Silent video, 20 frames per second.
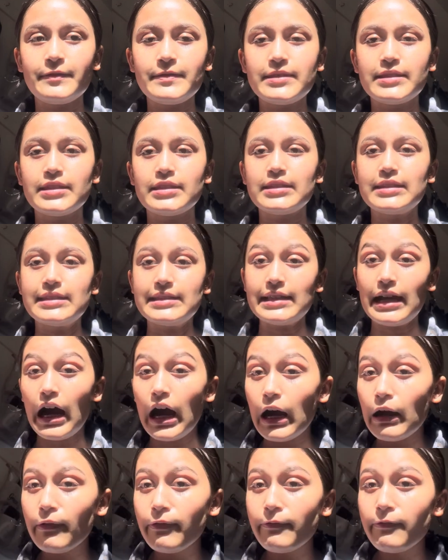
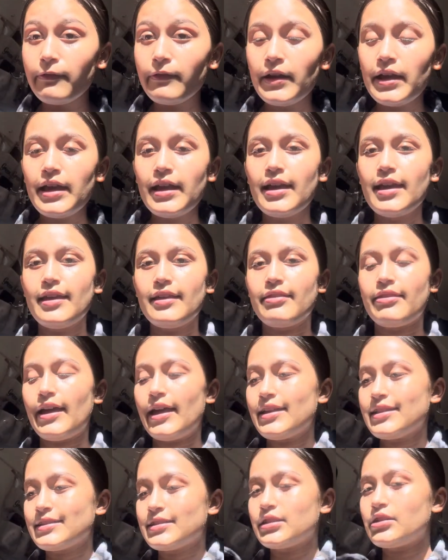stuff
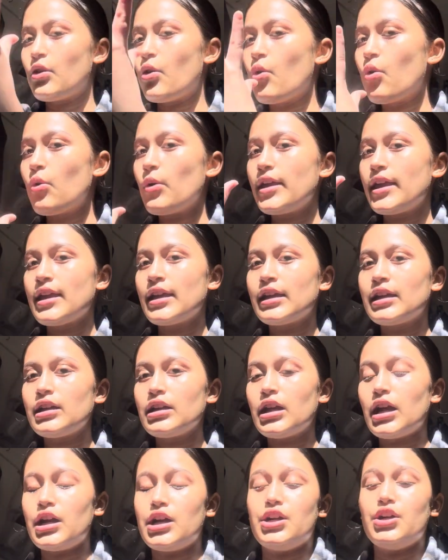that is going
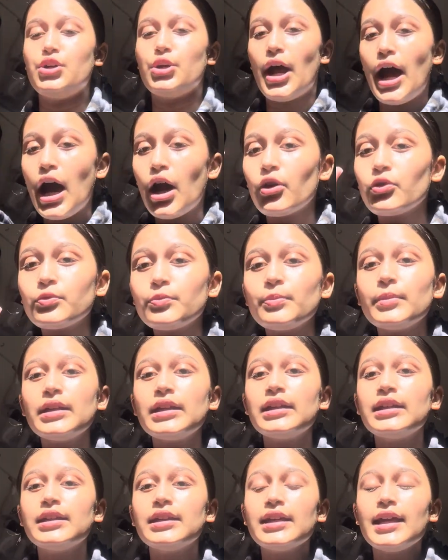around
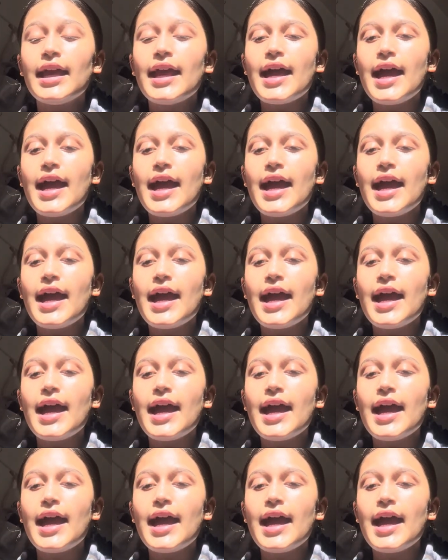me.